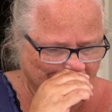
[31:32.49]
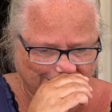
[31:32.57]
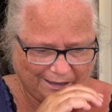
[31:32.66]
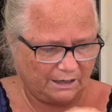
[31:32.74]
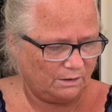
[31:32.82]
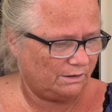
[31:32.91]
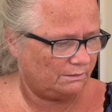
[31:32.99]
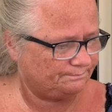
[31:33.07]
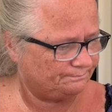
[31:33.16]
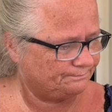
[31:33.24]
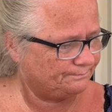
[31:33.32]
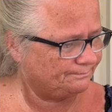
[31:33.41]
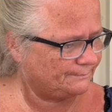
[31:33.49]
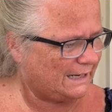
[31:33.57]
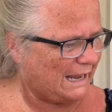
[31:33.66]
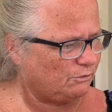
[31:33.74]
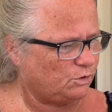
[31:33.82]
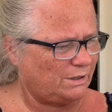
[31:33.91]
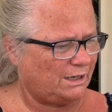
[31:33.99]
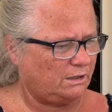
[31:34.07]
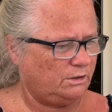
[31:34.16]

I have to take a